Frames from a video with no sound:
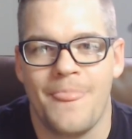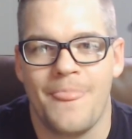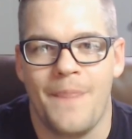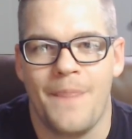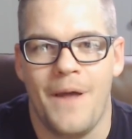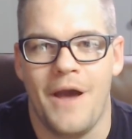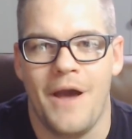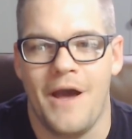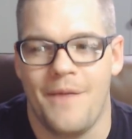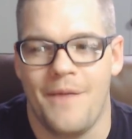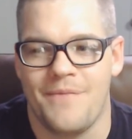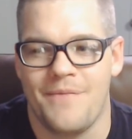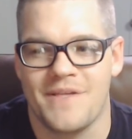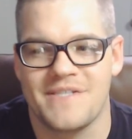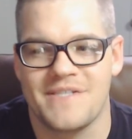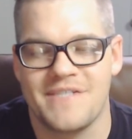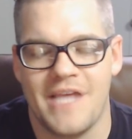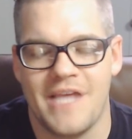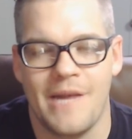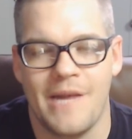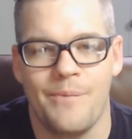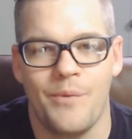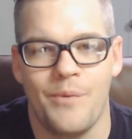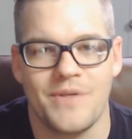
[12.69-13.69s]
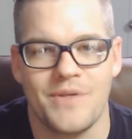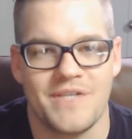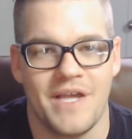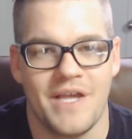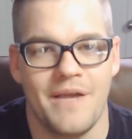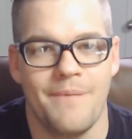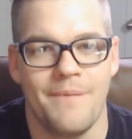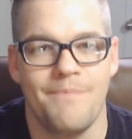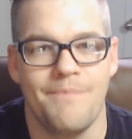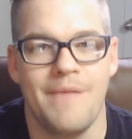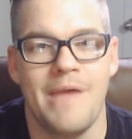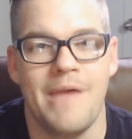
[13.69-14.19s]
The setup was
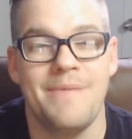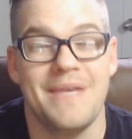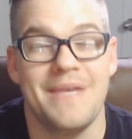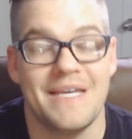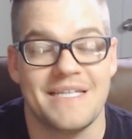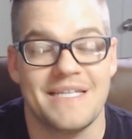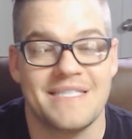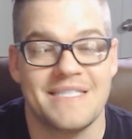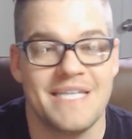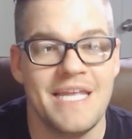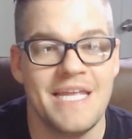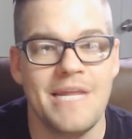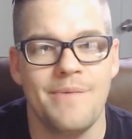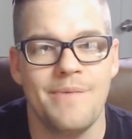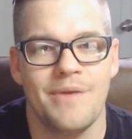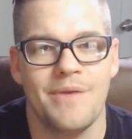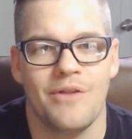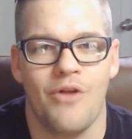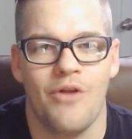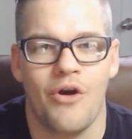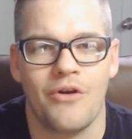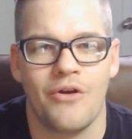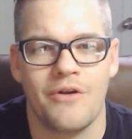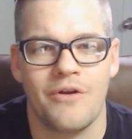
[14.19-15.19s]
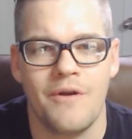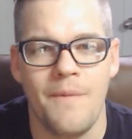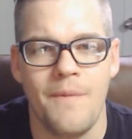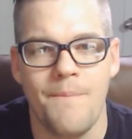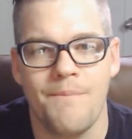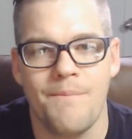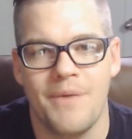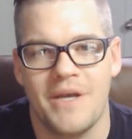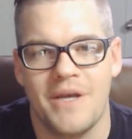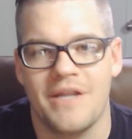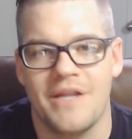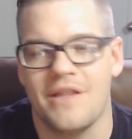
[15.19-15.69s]
maybe a teeny bit longer,
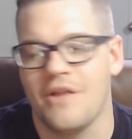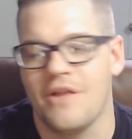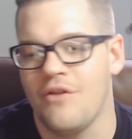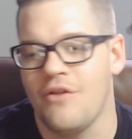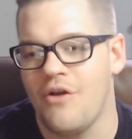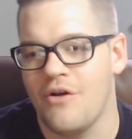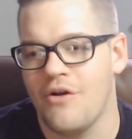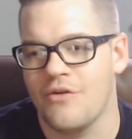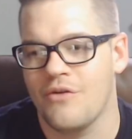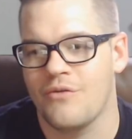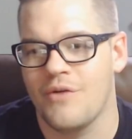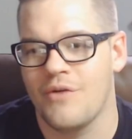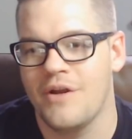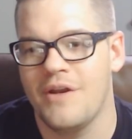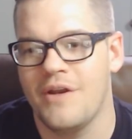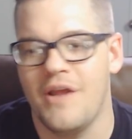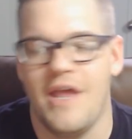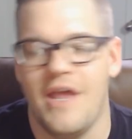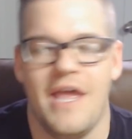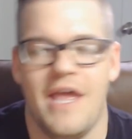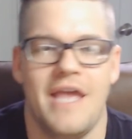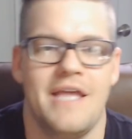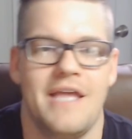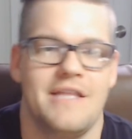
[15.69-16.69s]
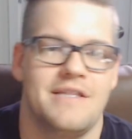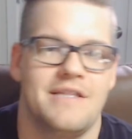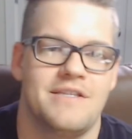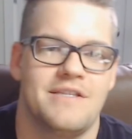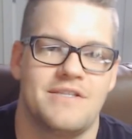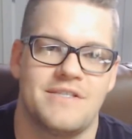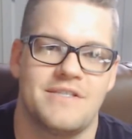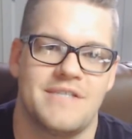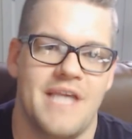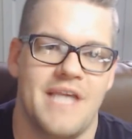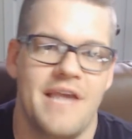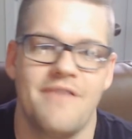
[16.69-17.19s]
but in the long run, it
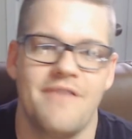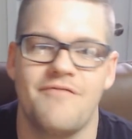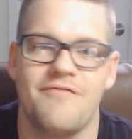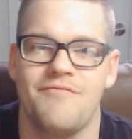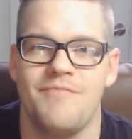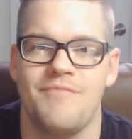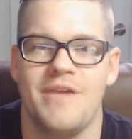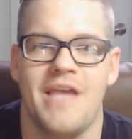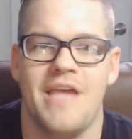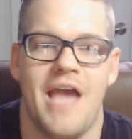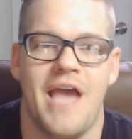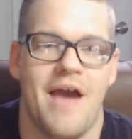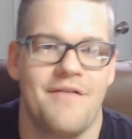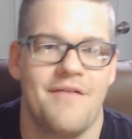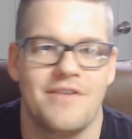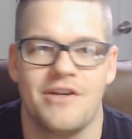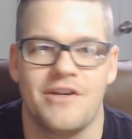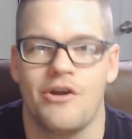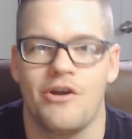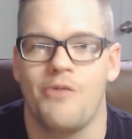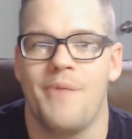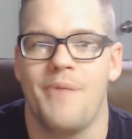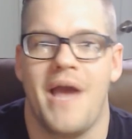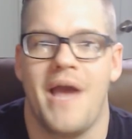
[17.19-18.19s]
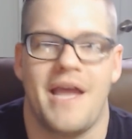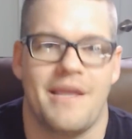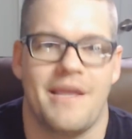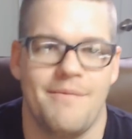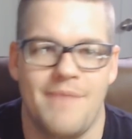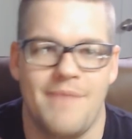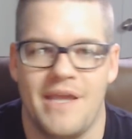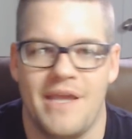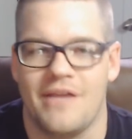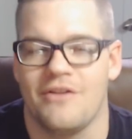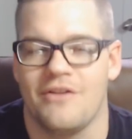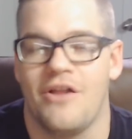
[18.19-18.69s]
saved me having to go back and
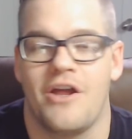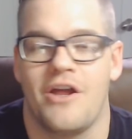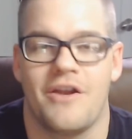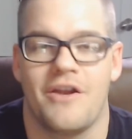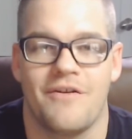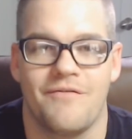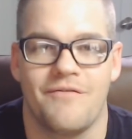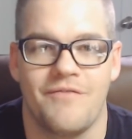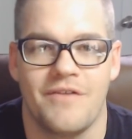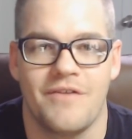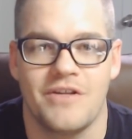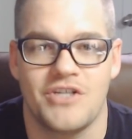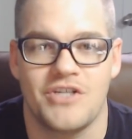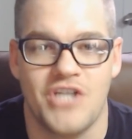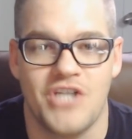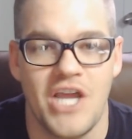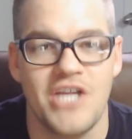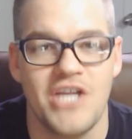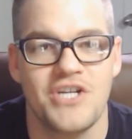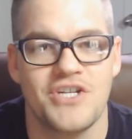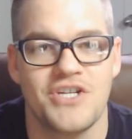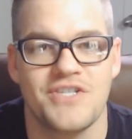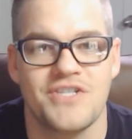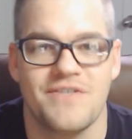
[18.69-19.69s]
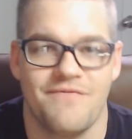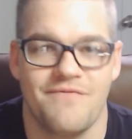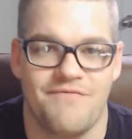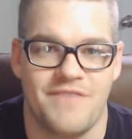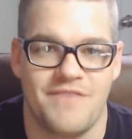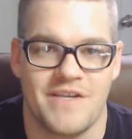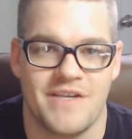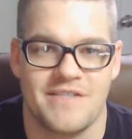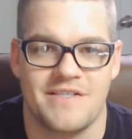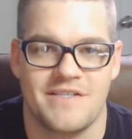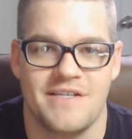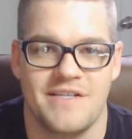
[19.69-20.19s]
make a lot of changes and
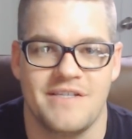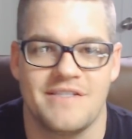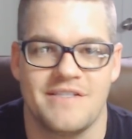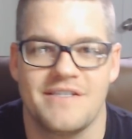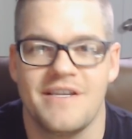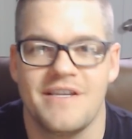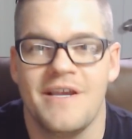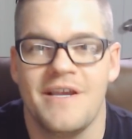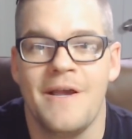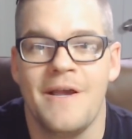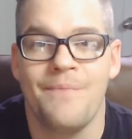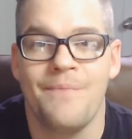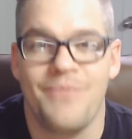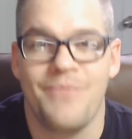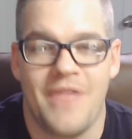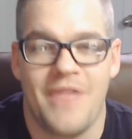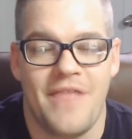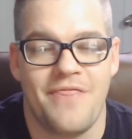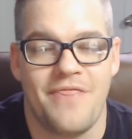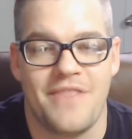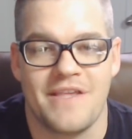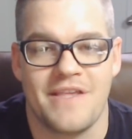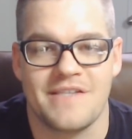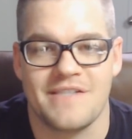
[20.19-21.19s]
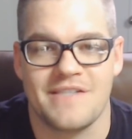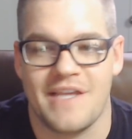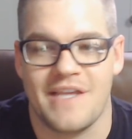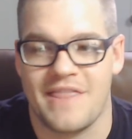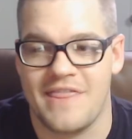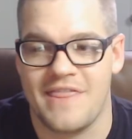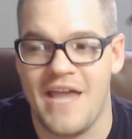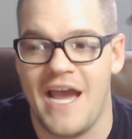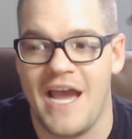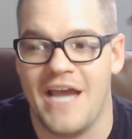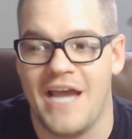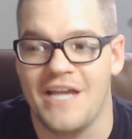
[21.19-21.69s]
fixes and things like
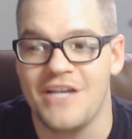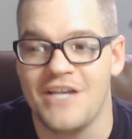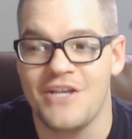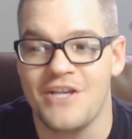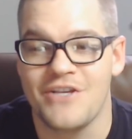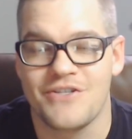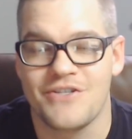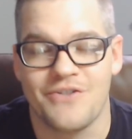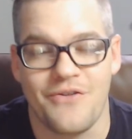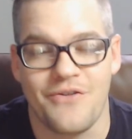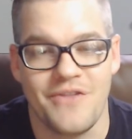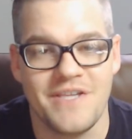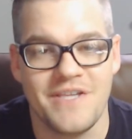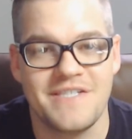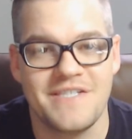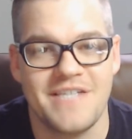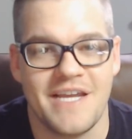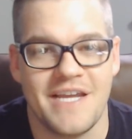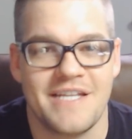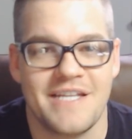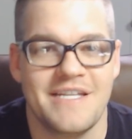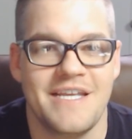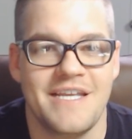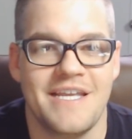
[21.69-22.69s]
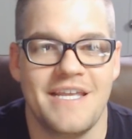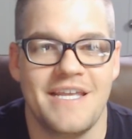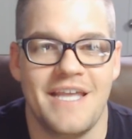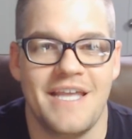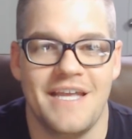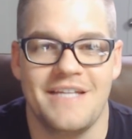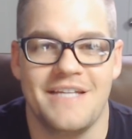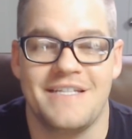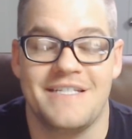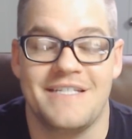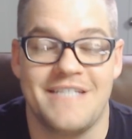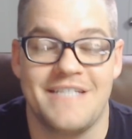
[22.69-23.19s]
that. So this technique
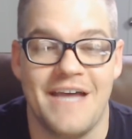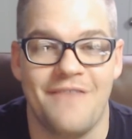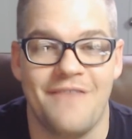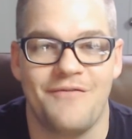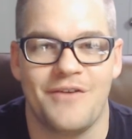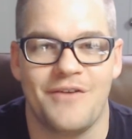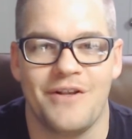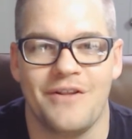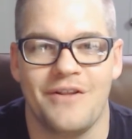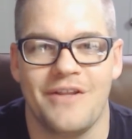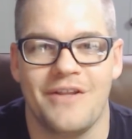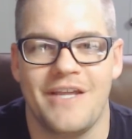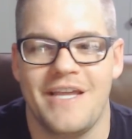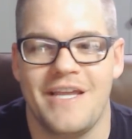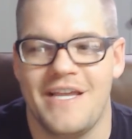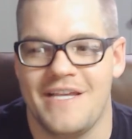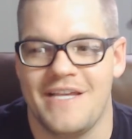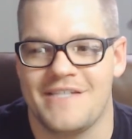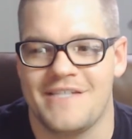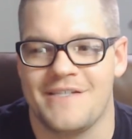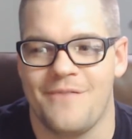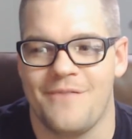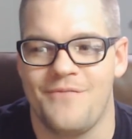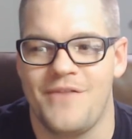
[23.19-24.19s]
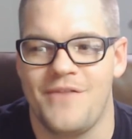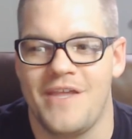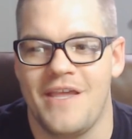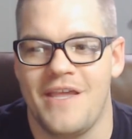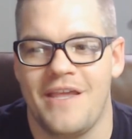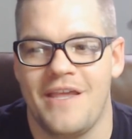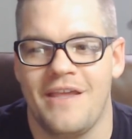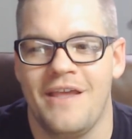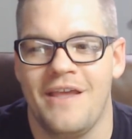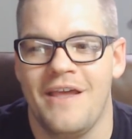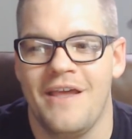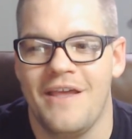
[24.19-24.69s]
definitely is
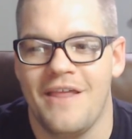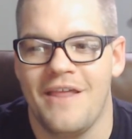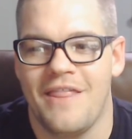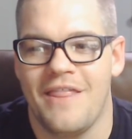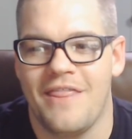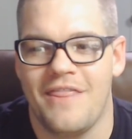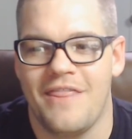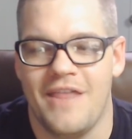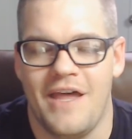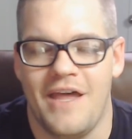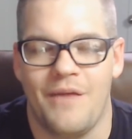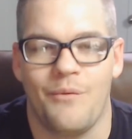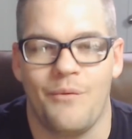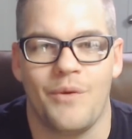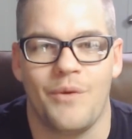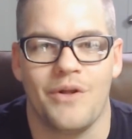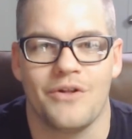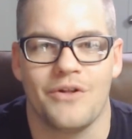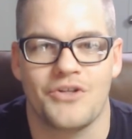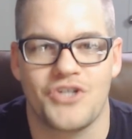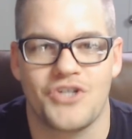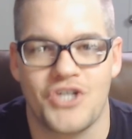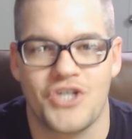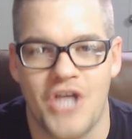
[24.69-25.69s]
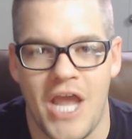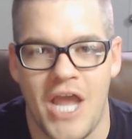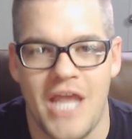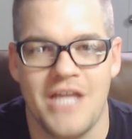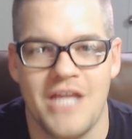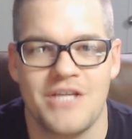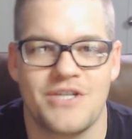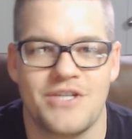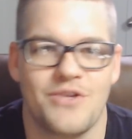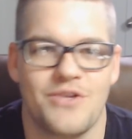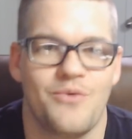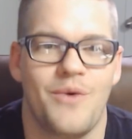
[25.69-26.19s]
something that will
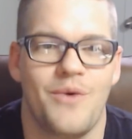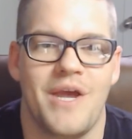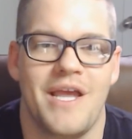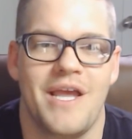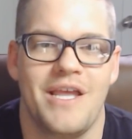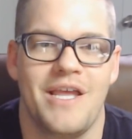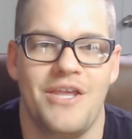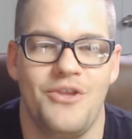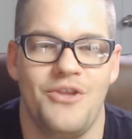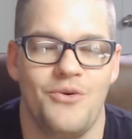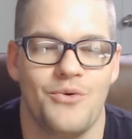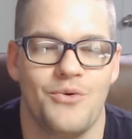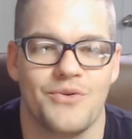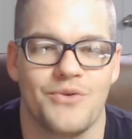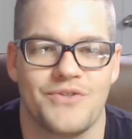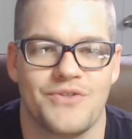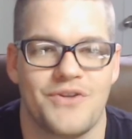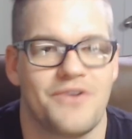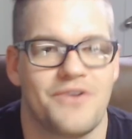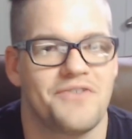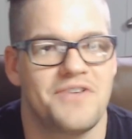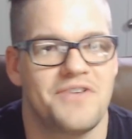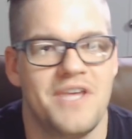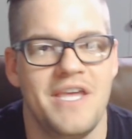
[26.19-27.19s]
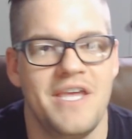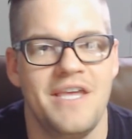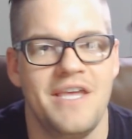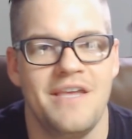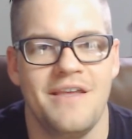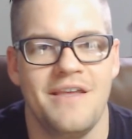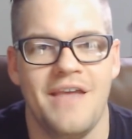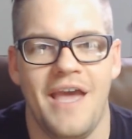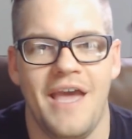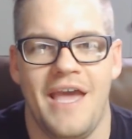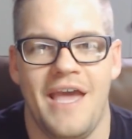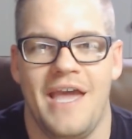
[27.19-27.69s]
change the way you will start
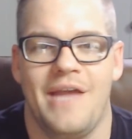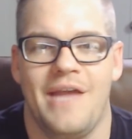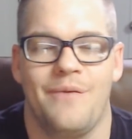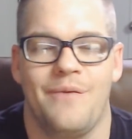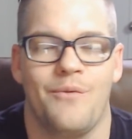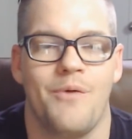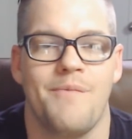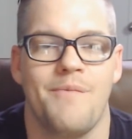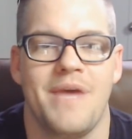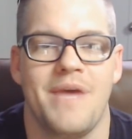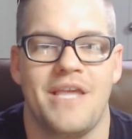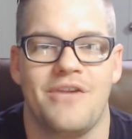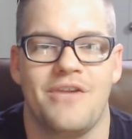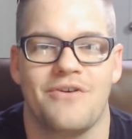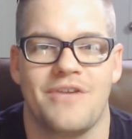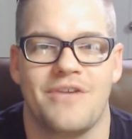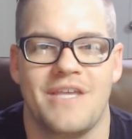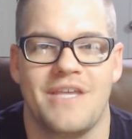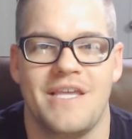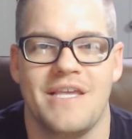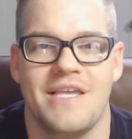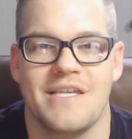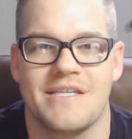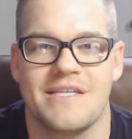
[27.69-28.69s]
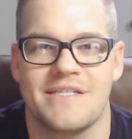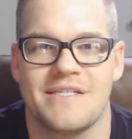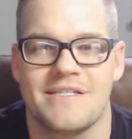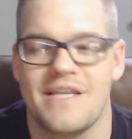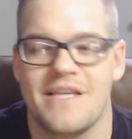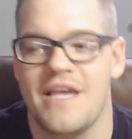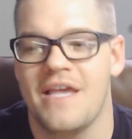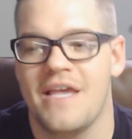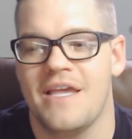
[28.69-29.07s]
king and will make your keys